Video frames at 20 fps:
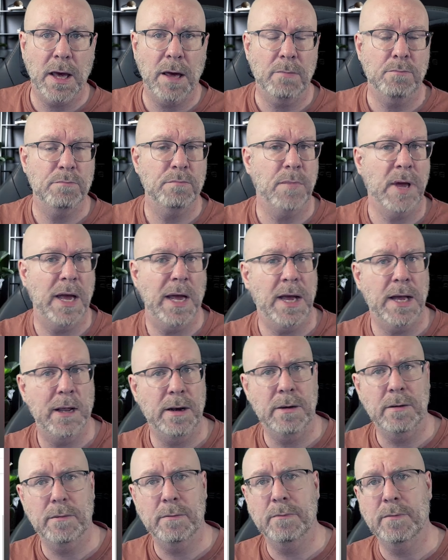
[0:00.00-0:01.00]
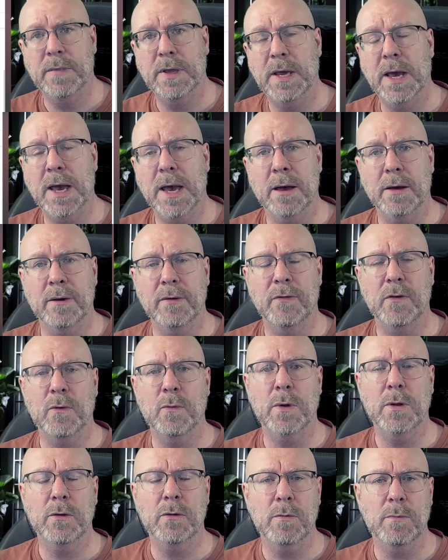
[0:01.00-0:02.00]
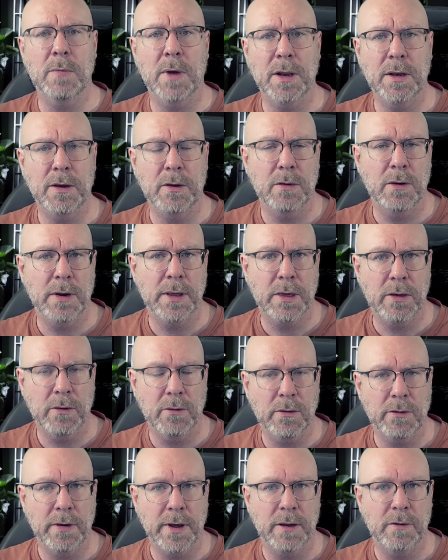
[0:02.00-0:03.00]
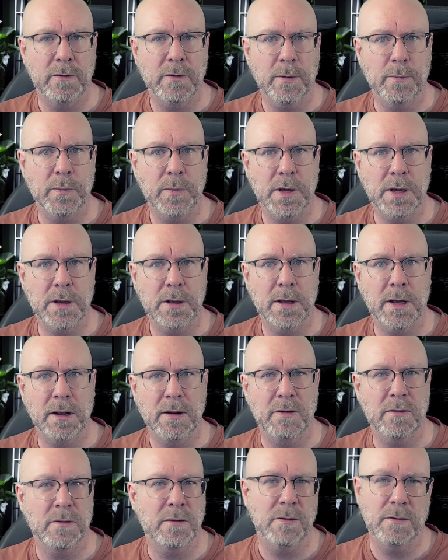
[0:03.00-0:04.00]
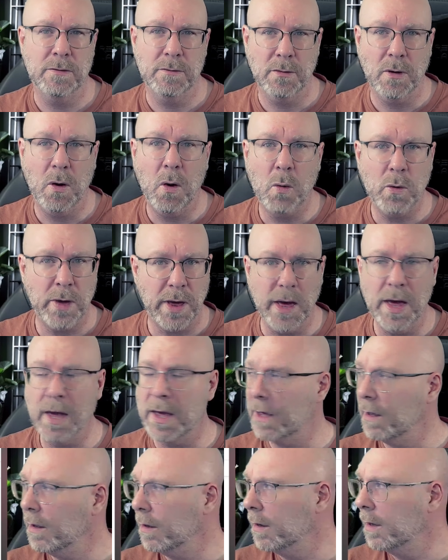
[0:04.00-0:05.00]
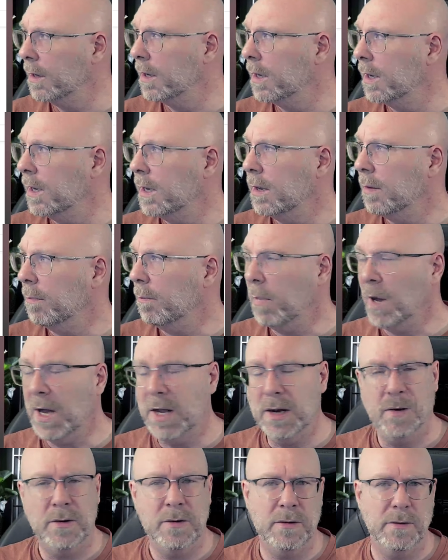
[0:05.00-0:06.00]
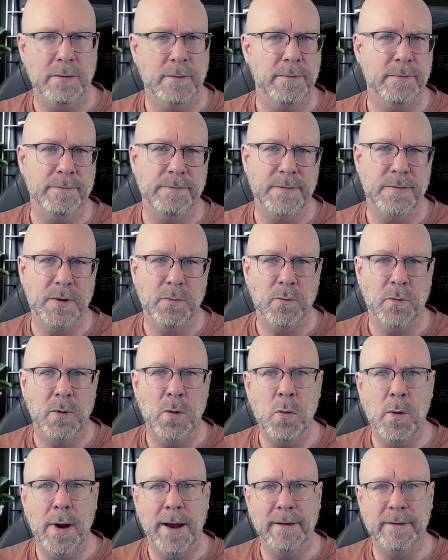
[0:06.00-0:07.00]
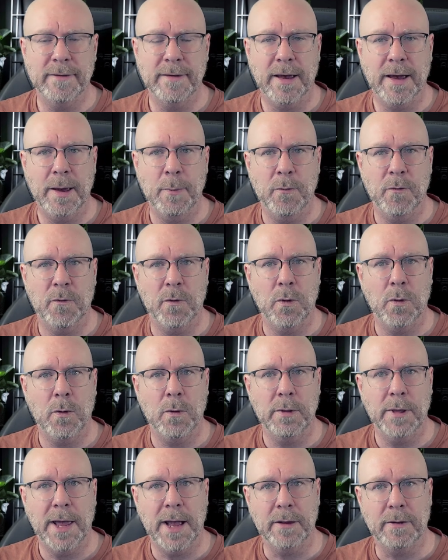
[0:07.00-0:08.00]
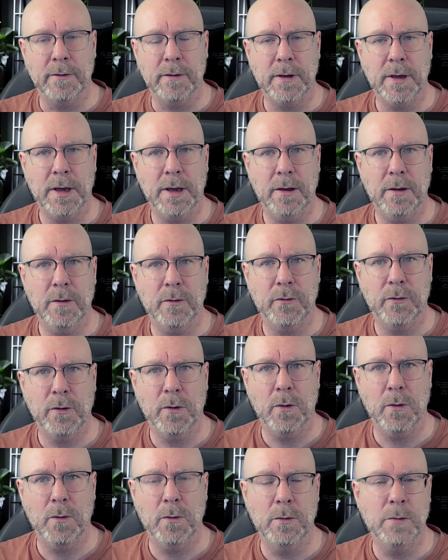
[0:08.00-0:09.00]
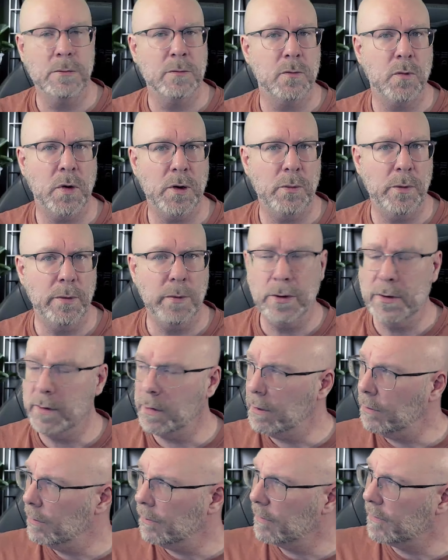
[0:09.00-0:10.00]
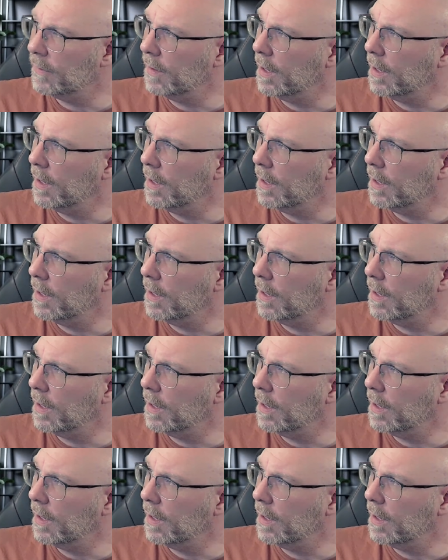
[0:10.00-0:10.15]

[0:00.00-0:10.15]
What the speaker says: And yeah, if you want to manually curate something, that is okay, but who has time for all that? So what we want to do instead is